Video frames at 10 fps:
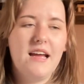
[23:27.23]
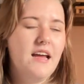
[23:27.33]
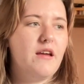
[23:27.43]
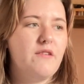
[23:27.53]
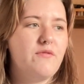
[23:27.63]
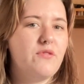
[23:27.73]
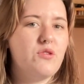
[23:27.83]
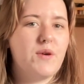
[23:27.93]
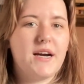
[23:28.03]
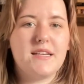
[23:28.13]
If
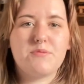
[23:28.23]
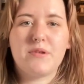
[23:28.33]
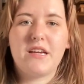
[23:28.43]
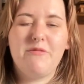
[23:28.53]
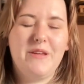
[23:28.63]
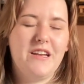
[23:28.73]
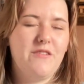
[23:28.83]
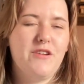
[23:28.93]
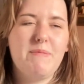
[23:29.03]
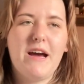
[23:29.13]
you guys want to give me any
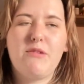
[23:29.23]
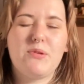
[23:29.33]
feedback,